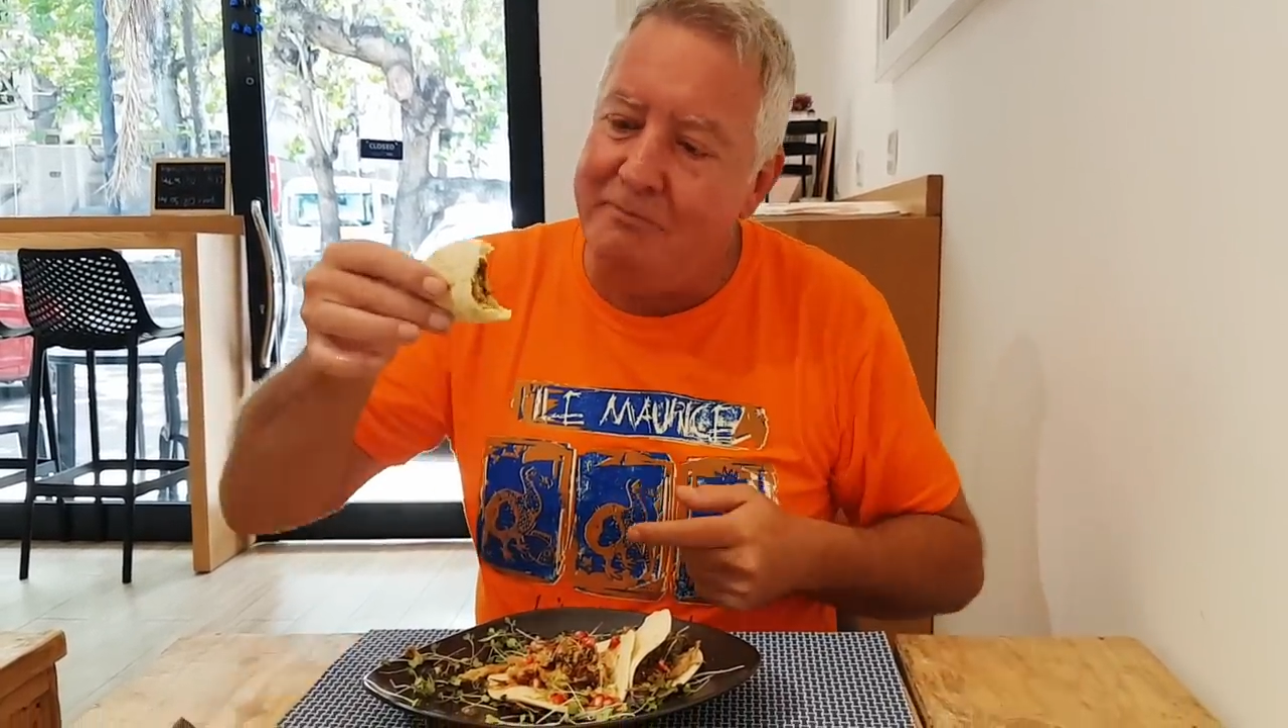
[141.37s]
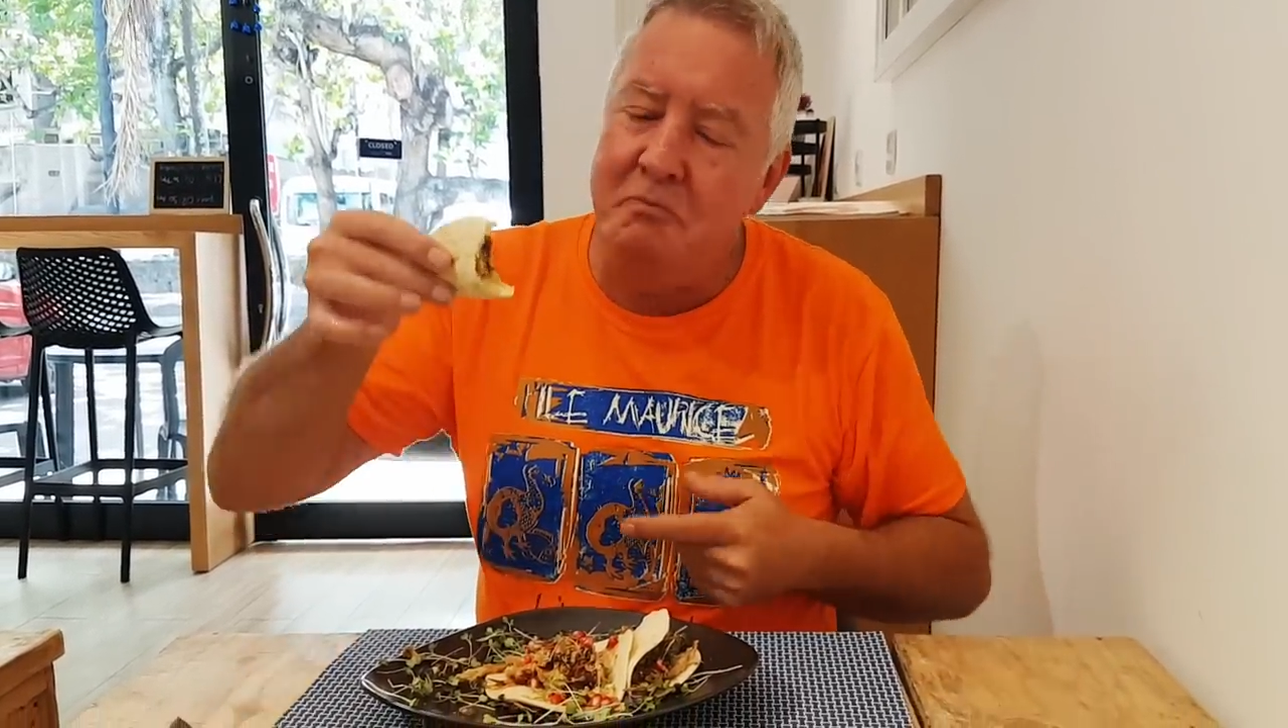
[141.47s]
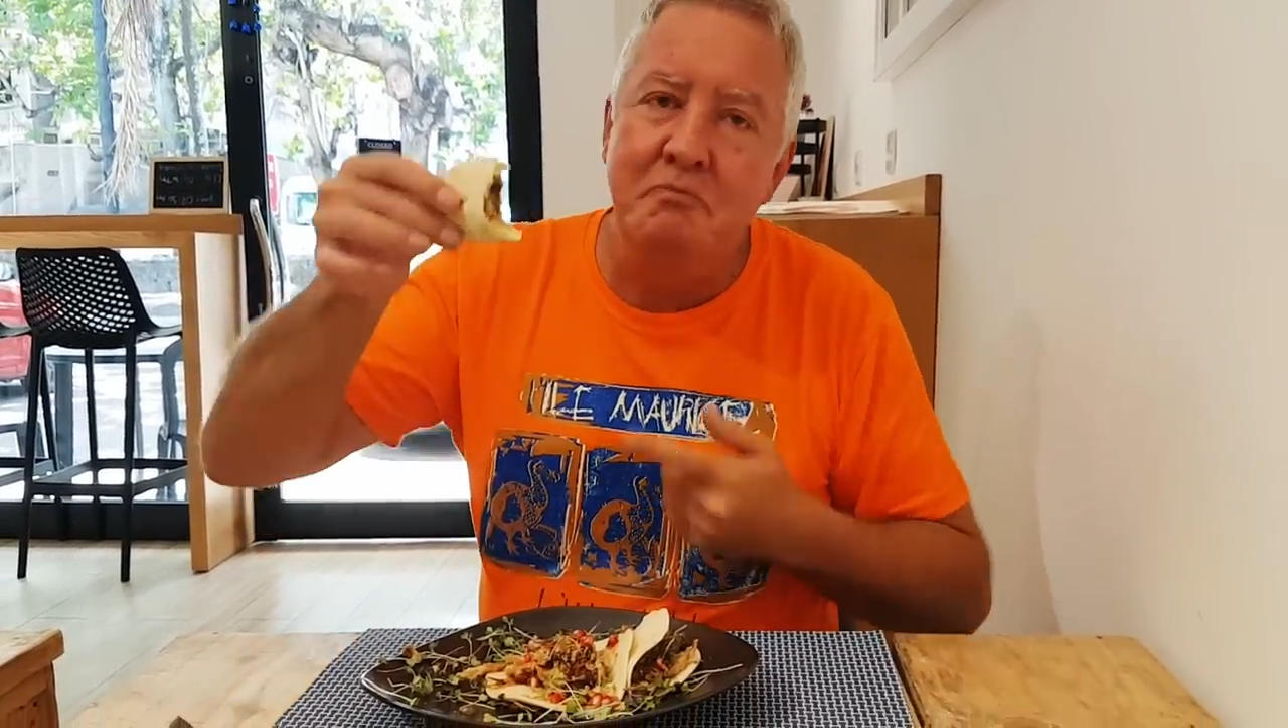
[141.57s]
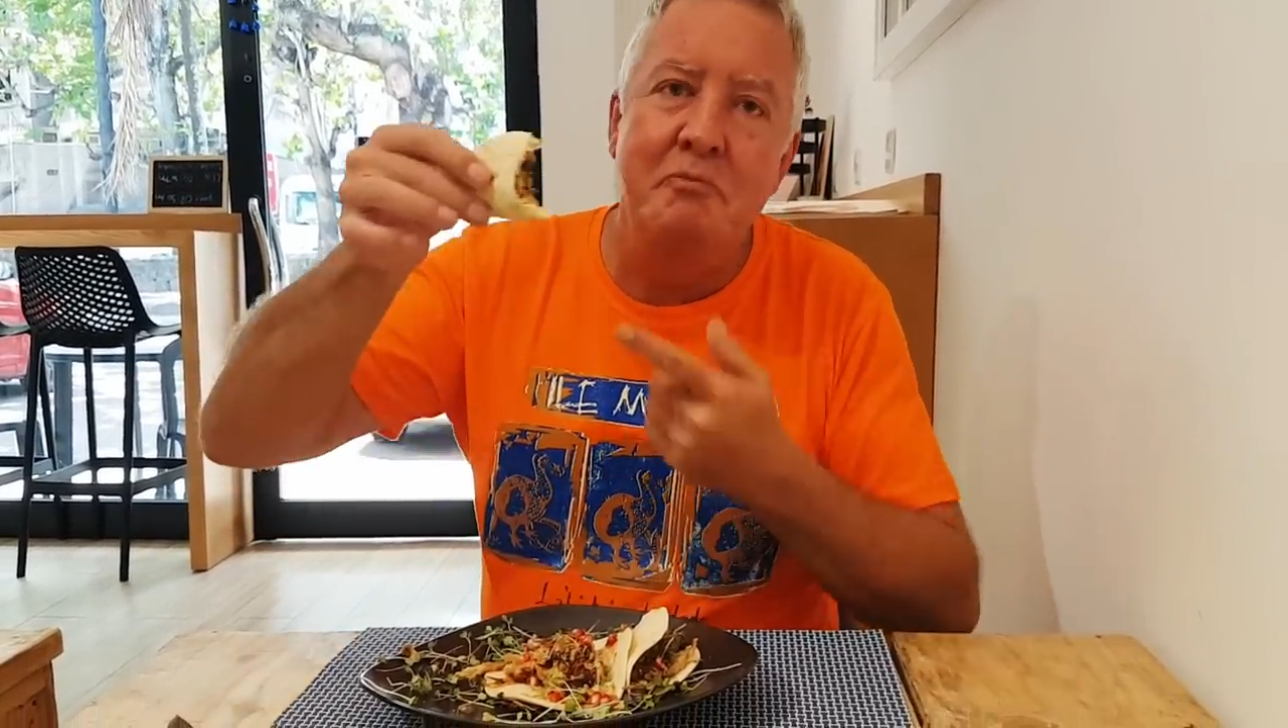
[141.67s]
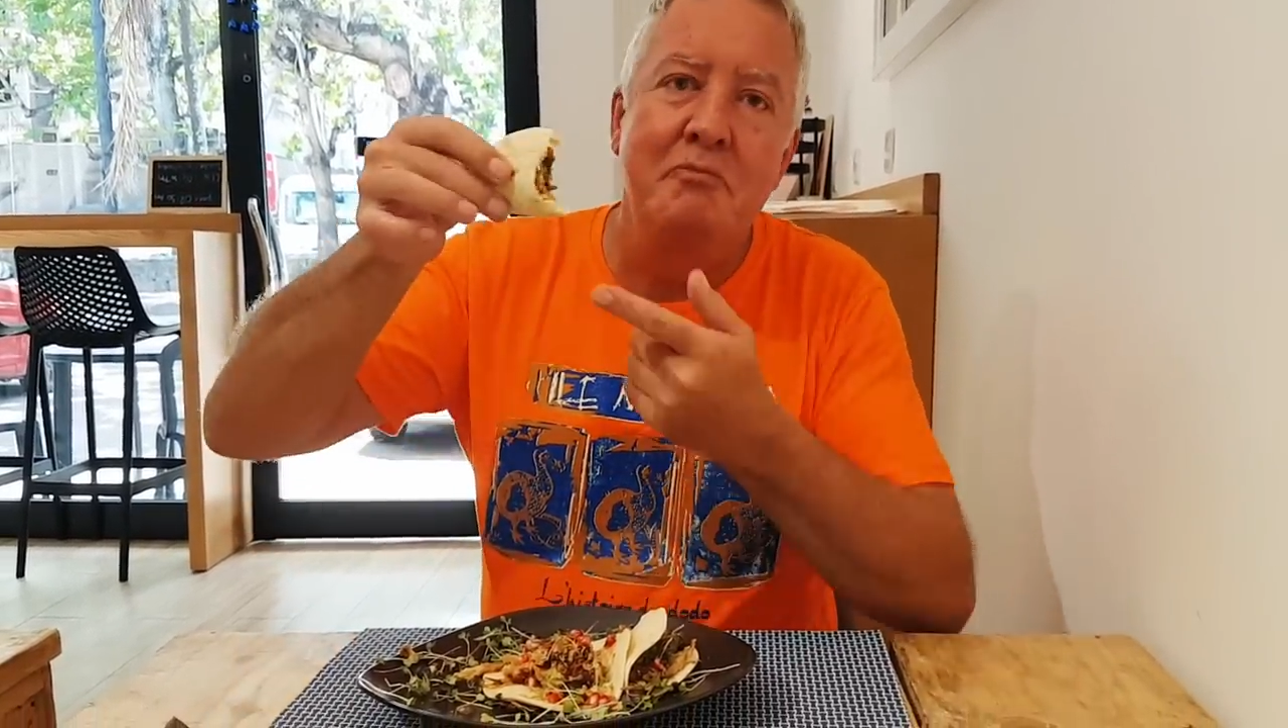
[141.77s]

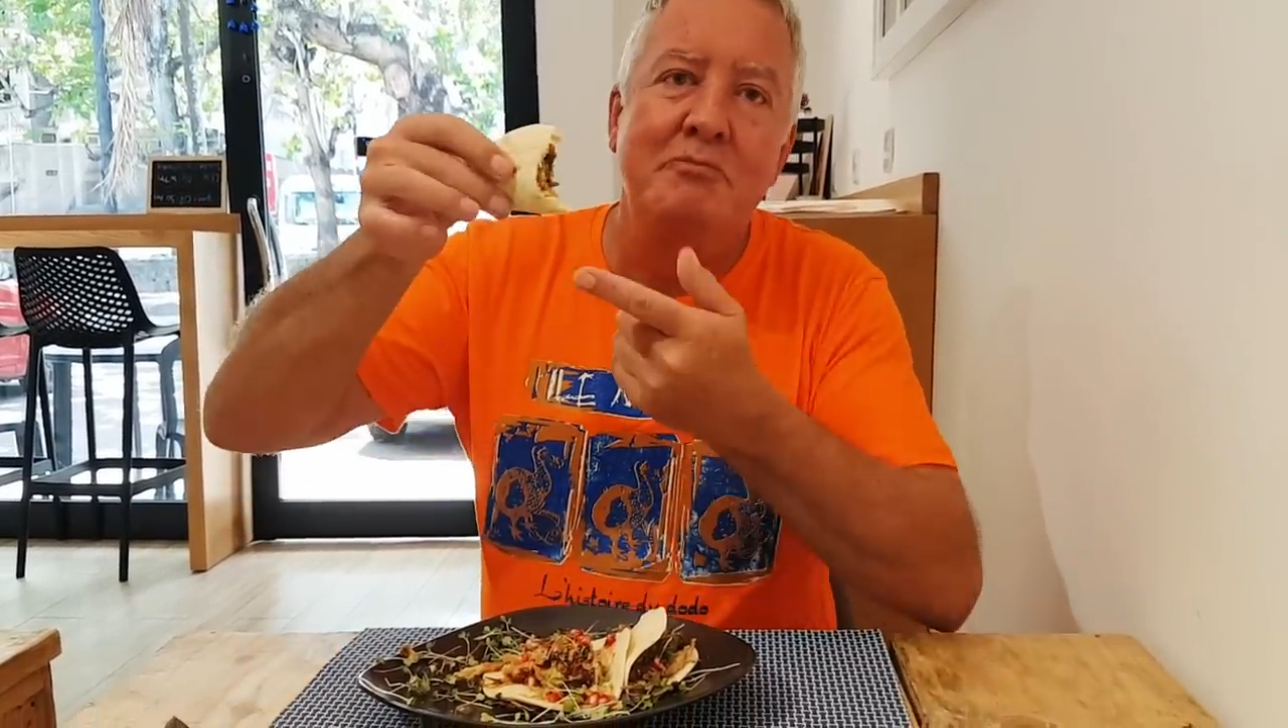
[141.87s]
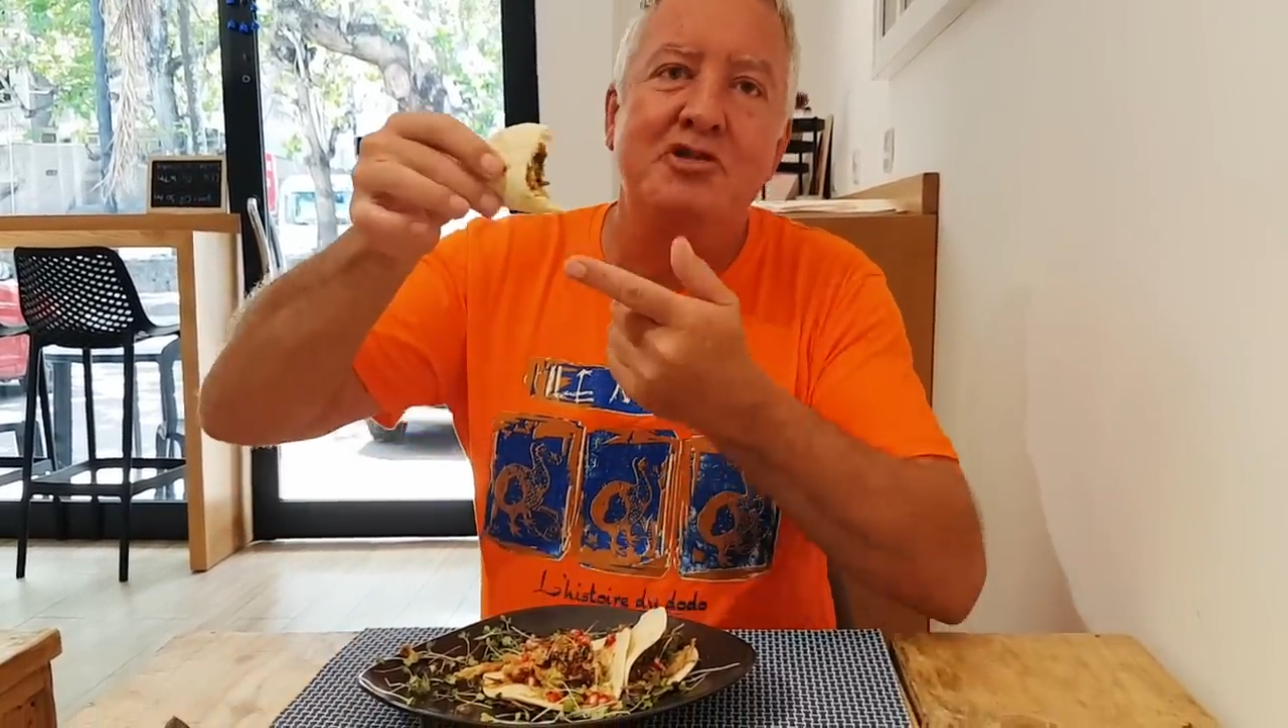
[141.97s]
boxes.